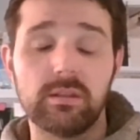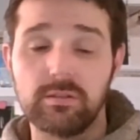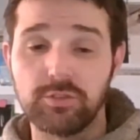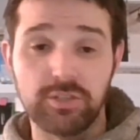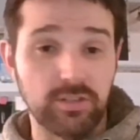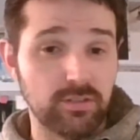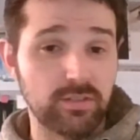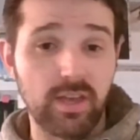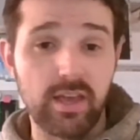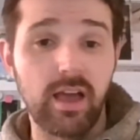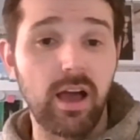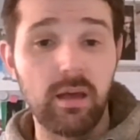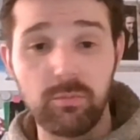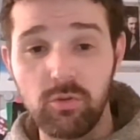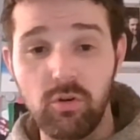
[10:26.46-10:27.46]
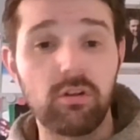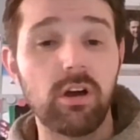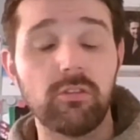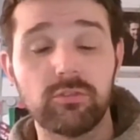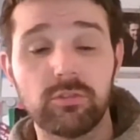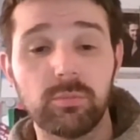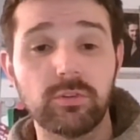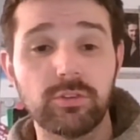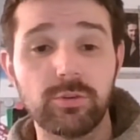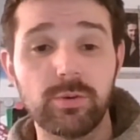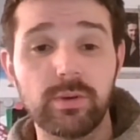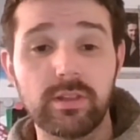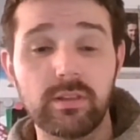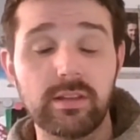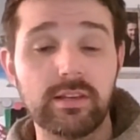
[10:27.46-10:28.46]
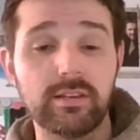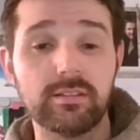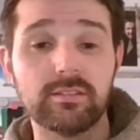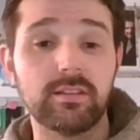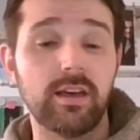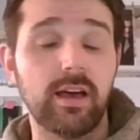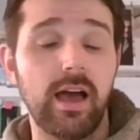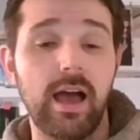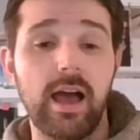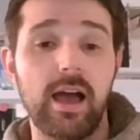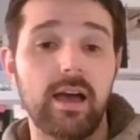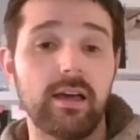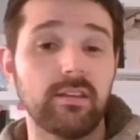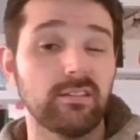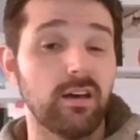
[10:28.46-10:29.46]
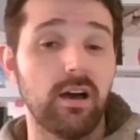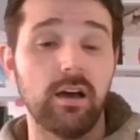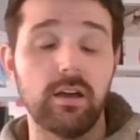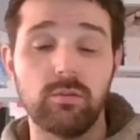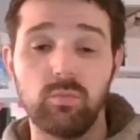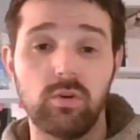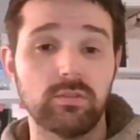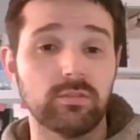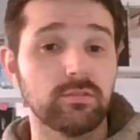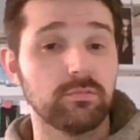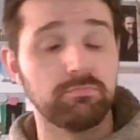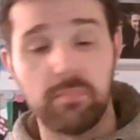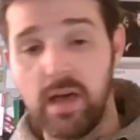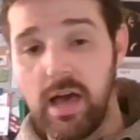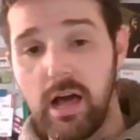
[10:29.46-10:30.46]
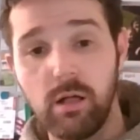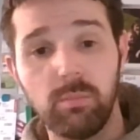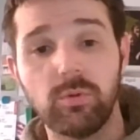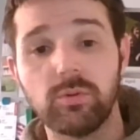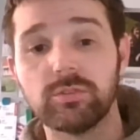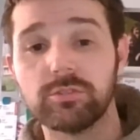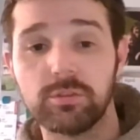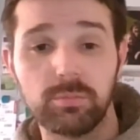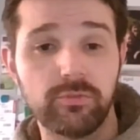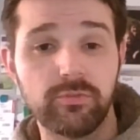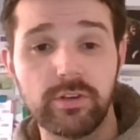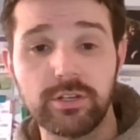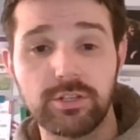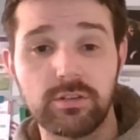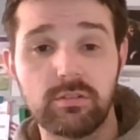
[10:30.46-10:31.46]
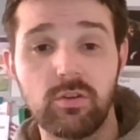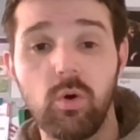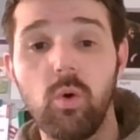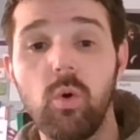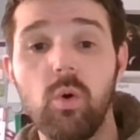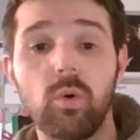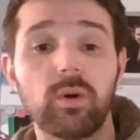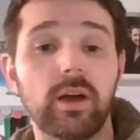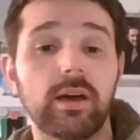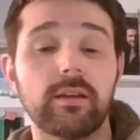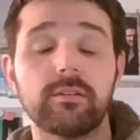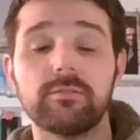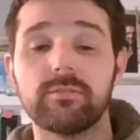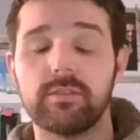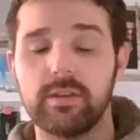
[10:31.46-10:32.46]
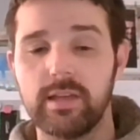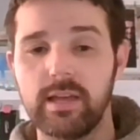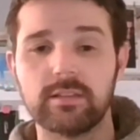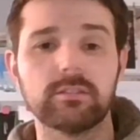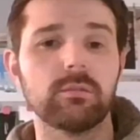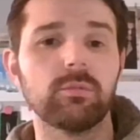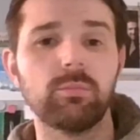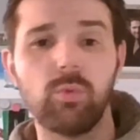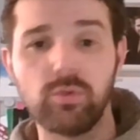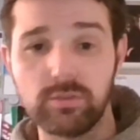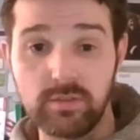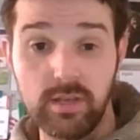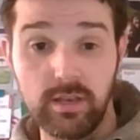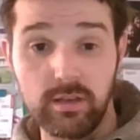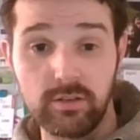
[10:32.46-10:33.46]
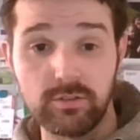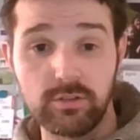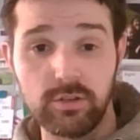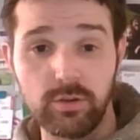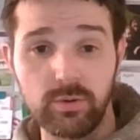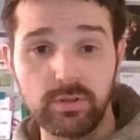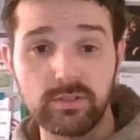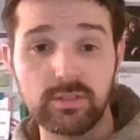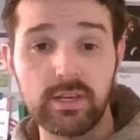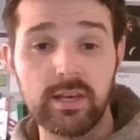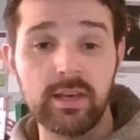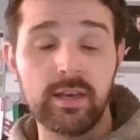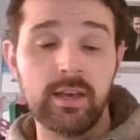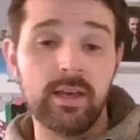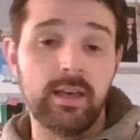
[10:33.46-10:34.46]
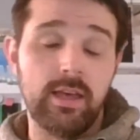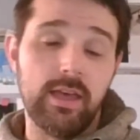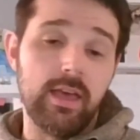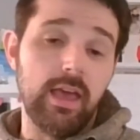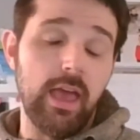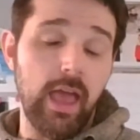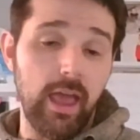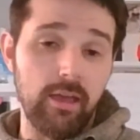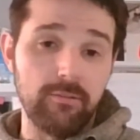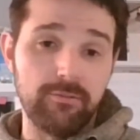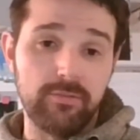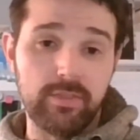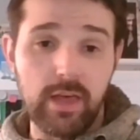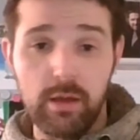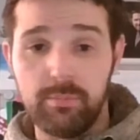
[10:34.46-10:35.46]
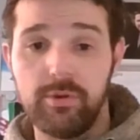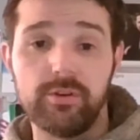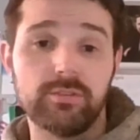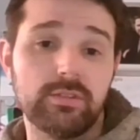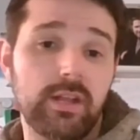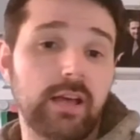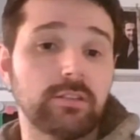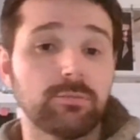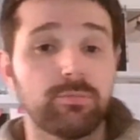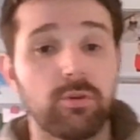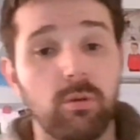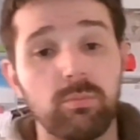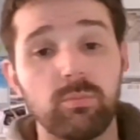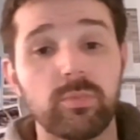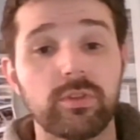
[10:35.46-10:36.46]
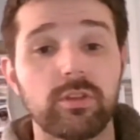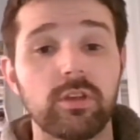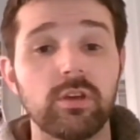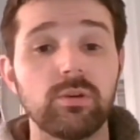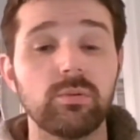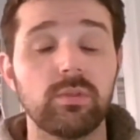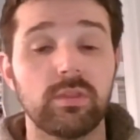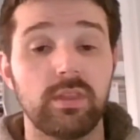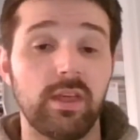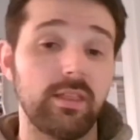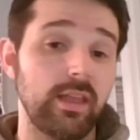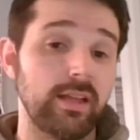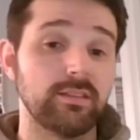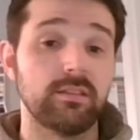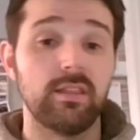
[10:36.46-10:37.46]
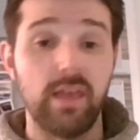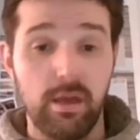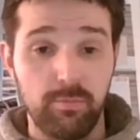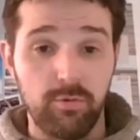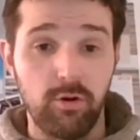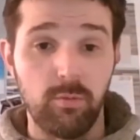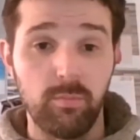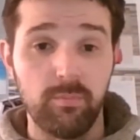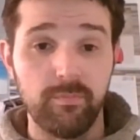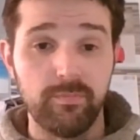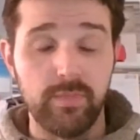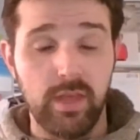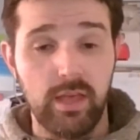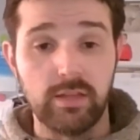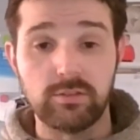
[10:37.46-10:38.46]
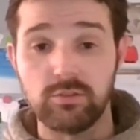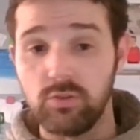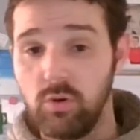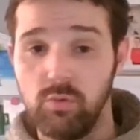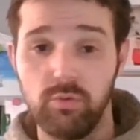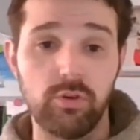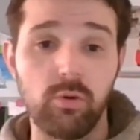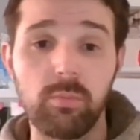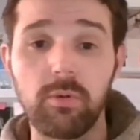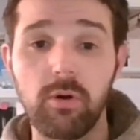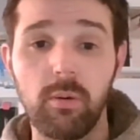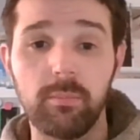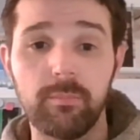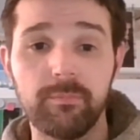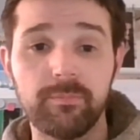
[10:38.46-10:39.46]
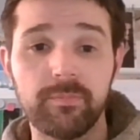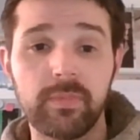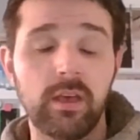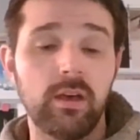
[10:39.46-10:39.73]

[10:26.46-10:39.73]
just say, I'm not comfortable doing this and I want help or supervision, or kind of get someone more senior to do it. If that person has a problem with you, then that's their problem. It's not your problem.